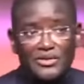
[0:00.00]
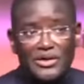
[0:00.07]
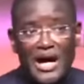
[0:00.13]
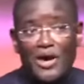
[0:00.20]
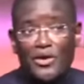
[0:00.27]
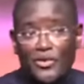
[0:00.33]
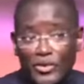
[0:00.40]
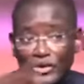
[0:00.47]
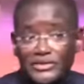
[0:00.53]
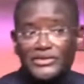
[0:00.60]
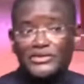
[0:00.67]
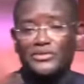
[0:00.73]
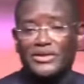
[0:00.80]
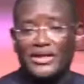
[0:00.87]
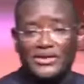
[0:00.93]
I'll
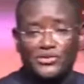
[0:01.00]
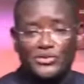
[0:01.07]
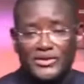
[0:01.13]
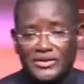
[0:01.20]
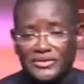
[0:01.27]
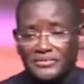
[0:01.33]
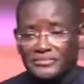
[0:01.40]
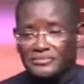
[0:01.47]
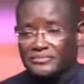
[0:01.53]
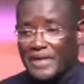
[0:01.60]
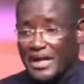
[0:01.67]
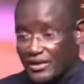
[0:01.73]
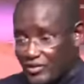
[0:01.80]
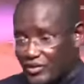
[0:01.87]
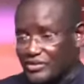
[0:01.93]
continue next week
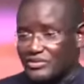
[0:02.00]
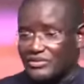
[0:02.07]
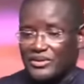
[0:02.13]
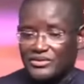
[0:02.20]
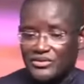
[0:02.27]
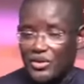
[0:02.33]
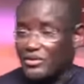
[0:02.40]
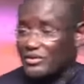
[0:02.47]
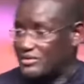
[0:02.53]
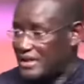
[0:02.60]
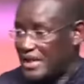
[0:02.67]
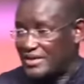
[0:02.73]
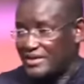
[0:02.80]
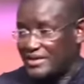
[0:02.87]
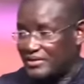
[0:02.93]
by God's grace on
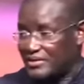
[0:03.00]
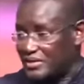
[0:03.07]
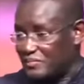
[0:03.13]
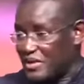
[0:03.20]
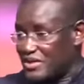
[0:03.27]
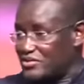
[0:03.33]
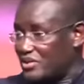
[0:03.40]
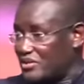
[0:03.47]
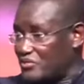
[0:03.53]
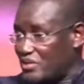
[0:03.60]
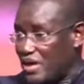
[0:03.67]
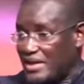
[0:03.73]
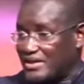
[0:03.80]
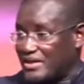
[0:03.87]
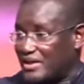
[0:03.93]
Sunday. Depends on if you
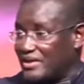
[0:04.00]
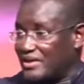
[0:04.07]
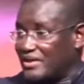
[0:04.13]
are here.